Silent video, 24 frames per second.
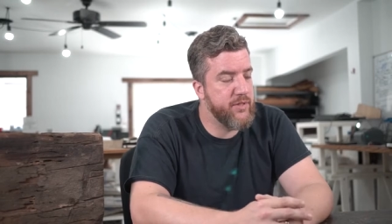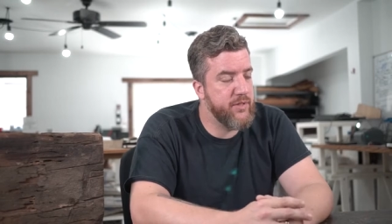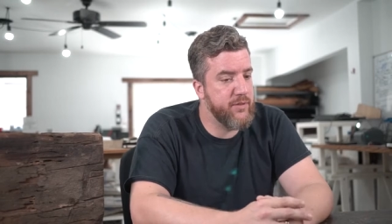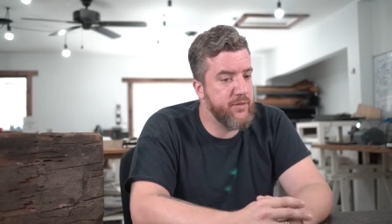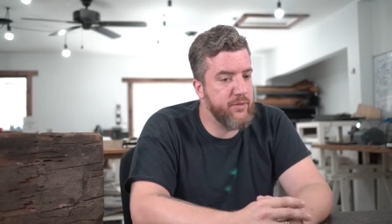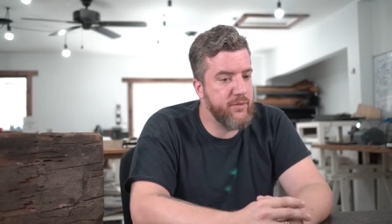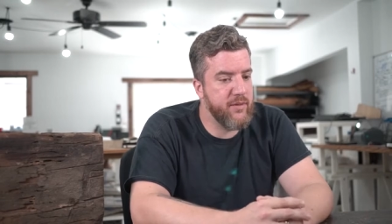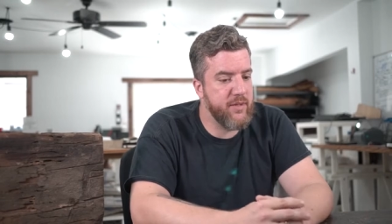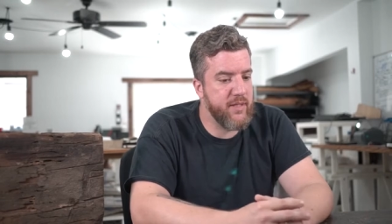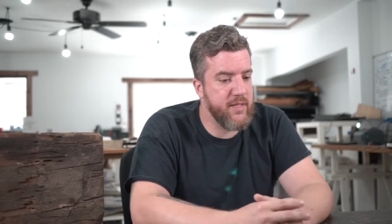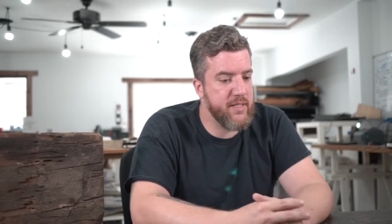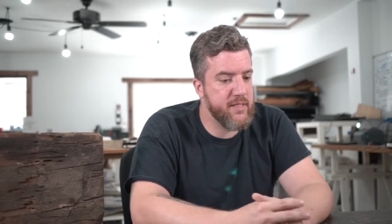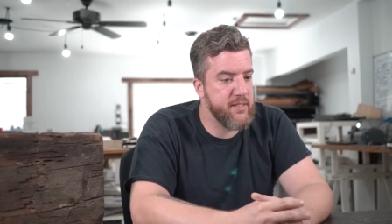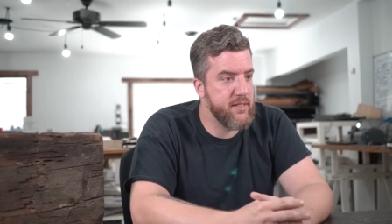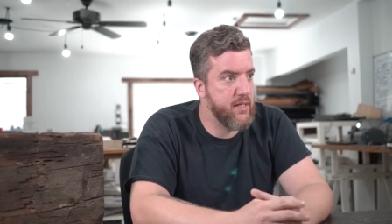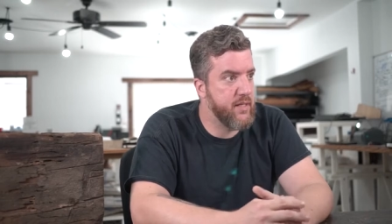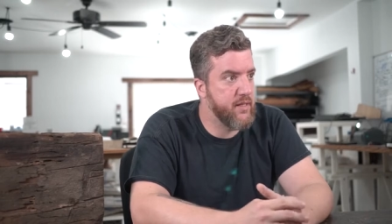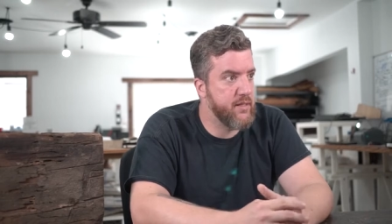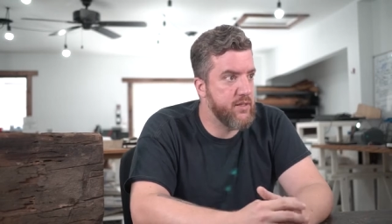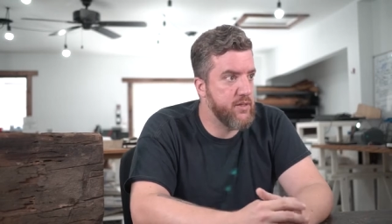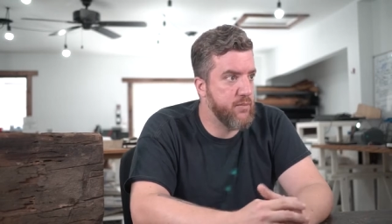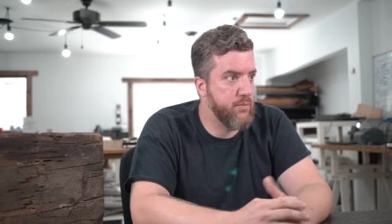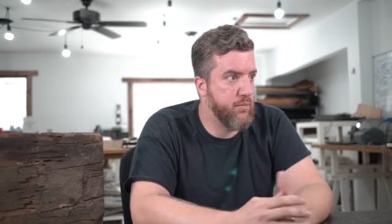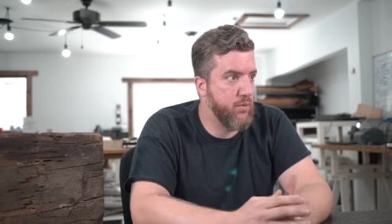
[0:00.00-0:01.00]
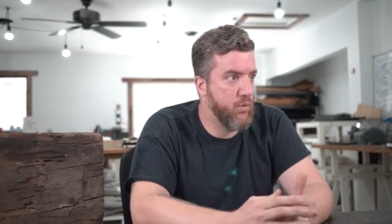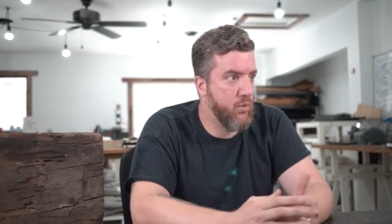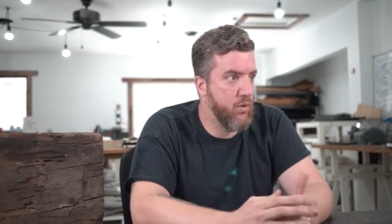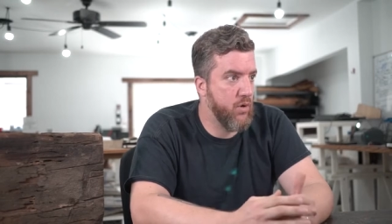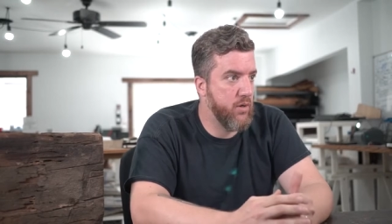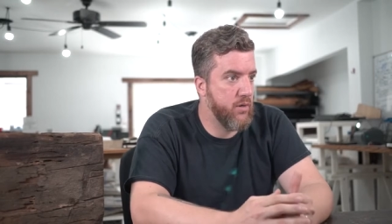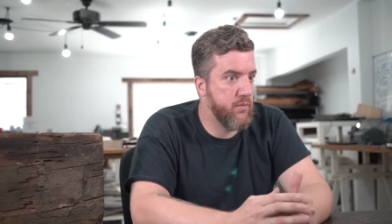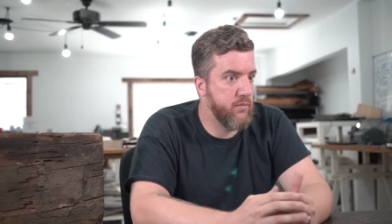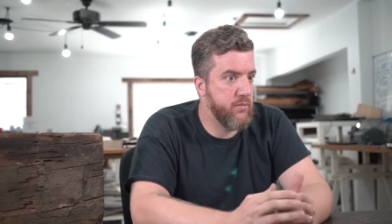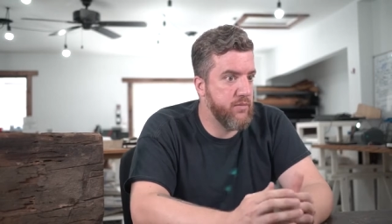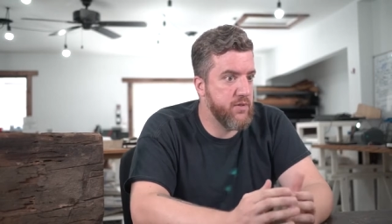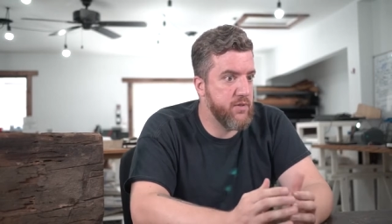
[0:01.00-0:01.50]
to do things like
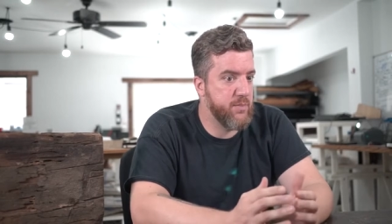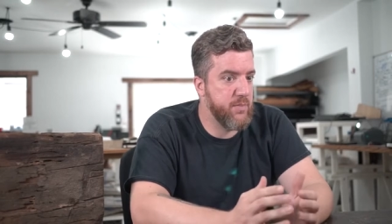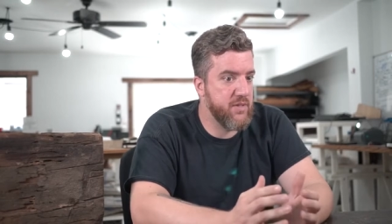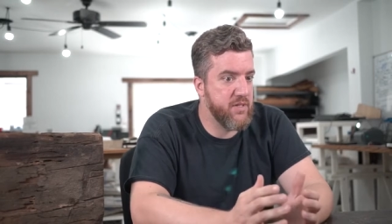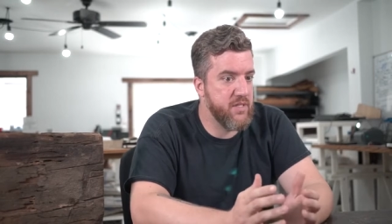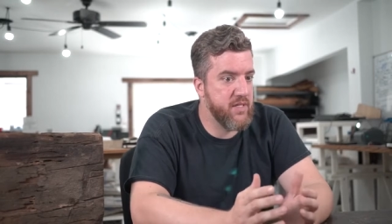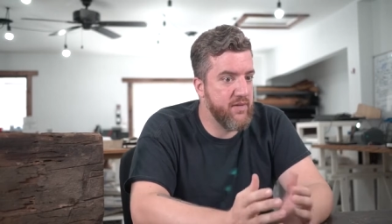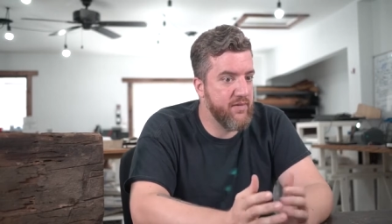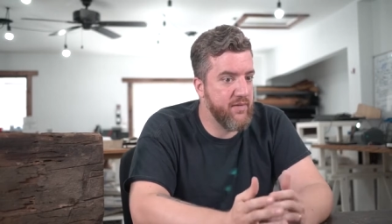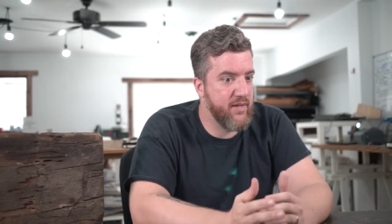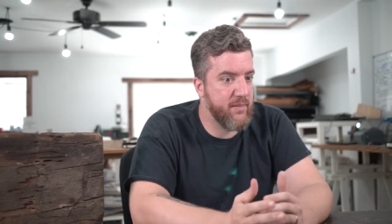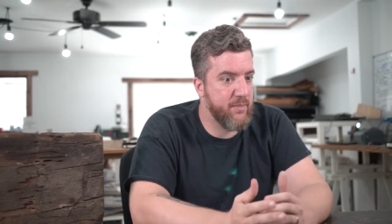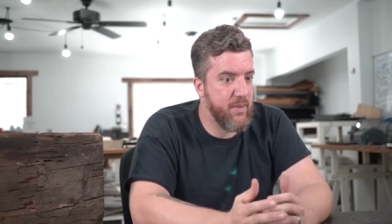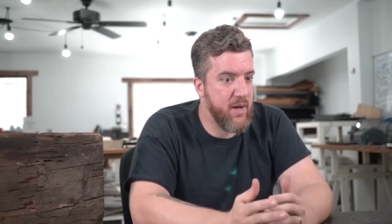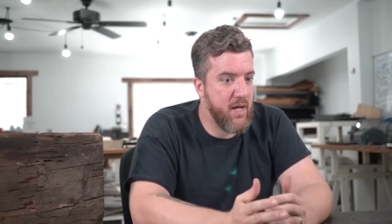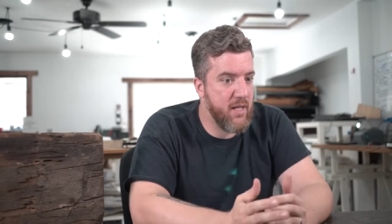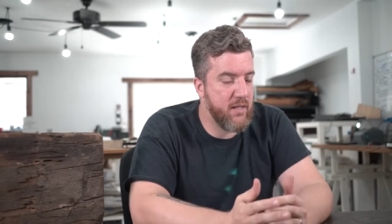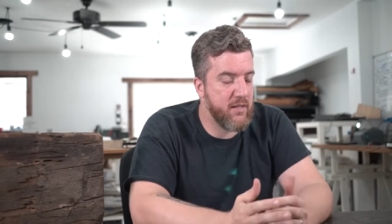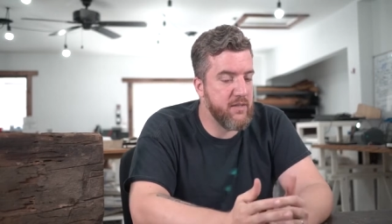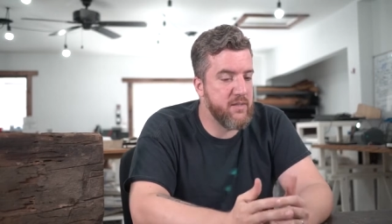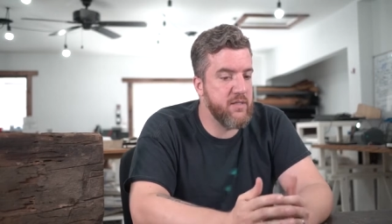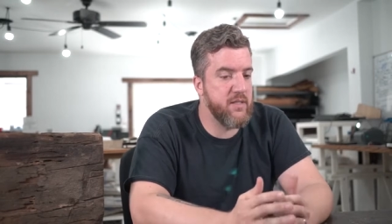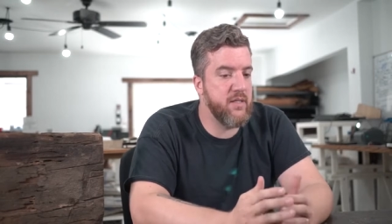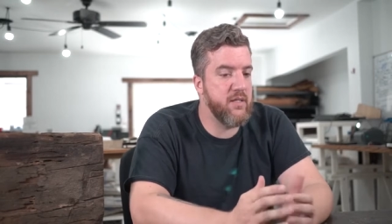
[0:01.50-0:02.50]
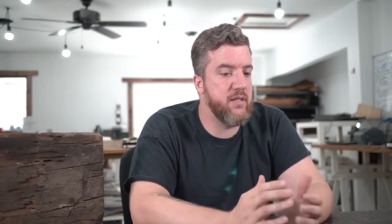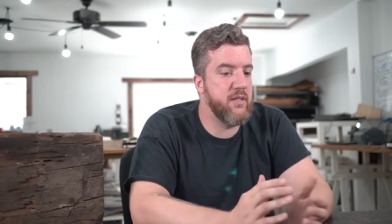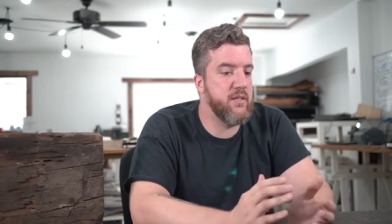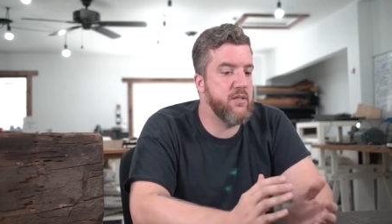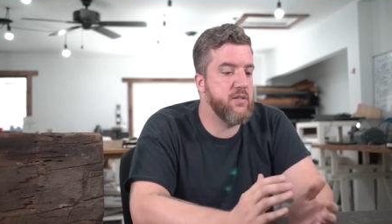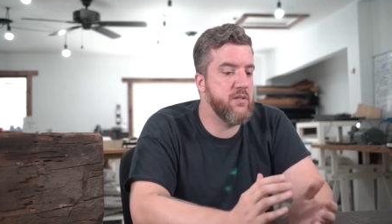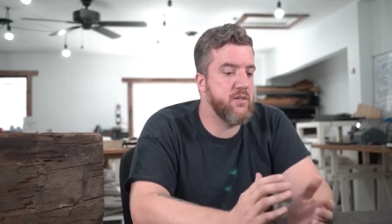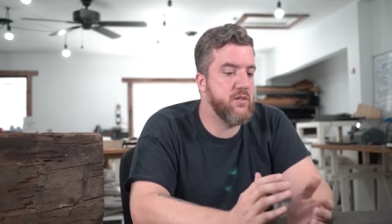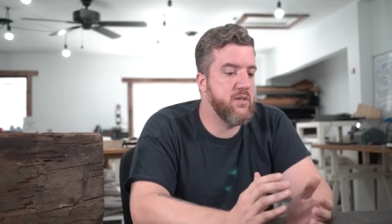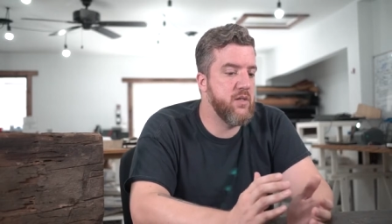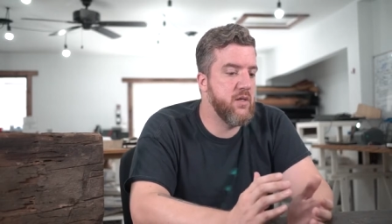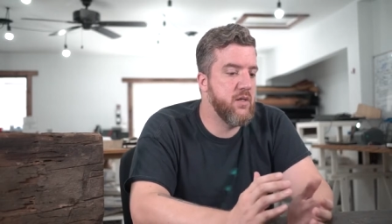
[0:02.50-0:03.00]
support specific
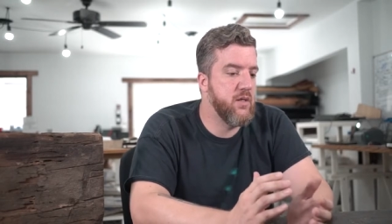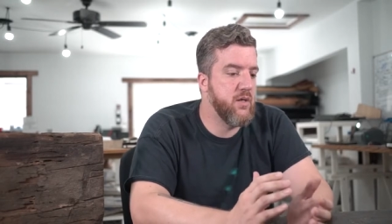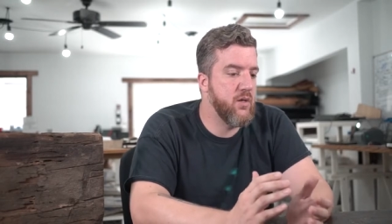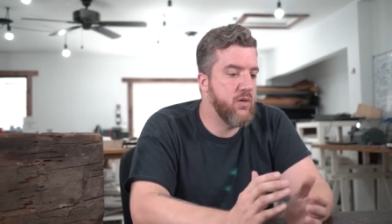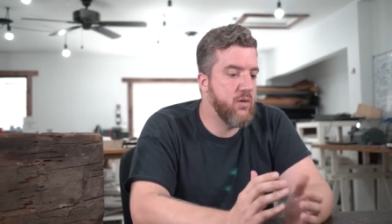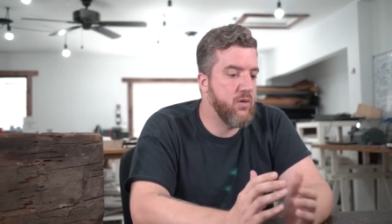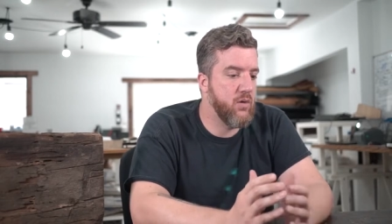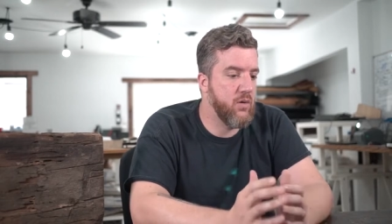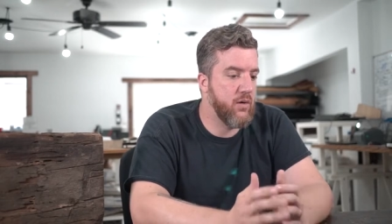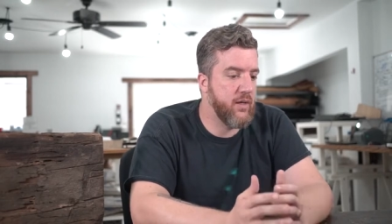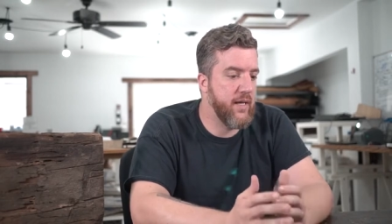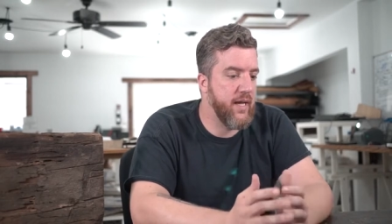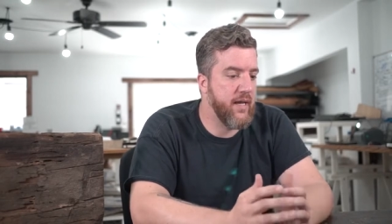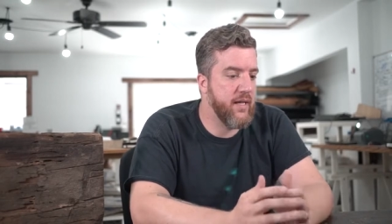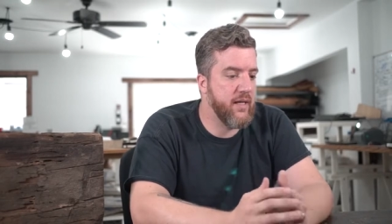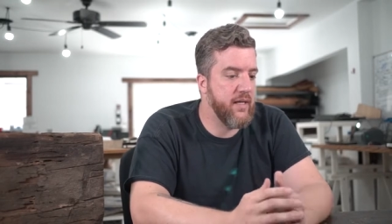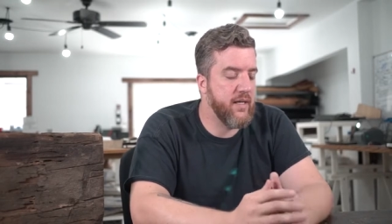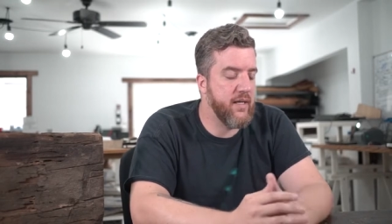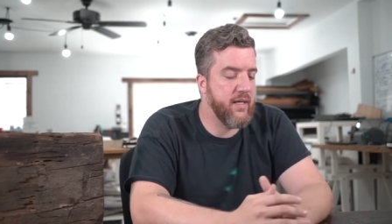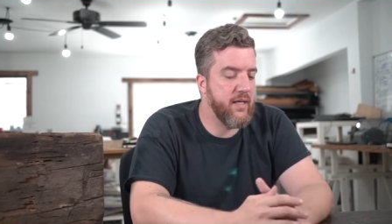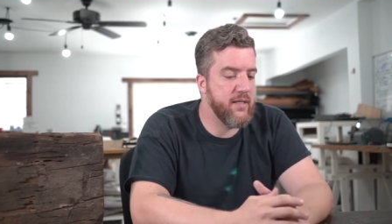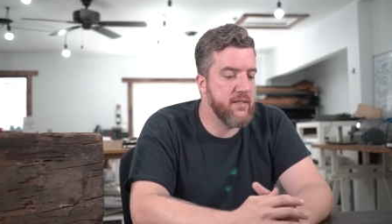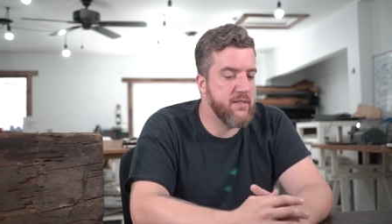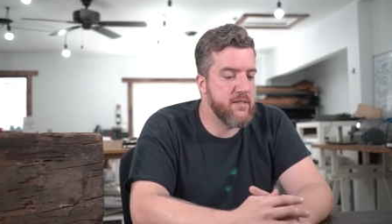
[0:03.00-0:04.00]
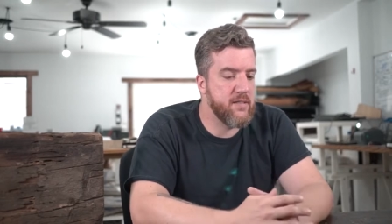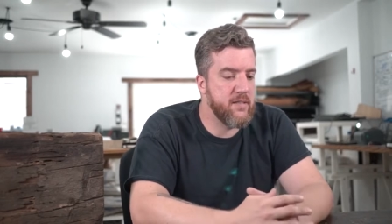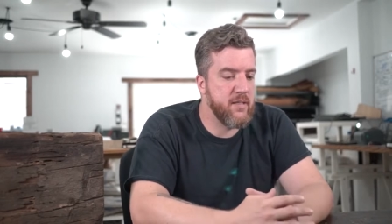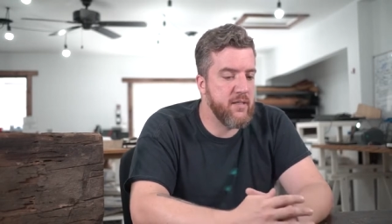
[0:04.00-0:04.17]
policies or candidates.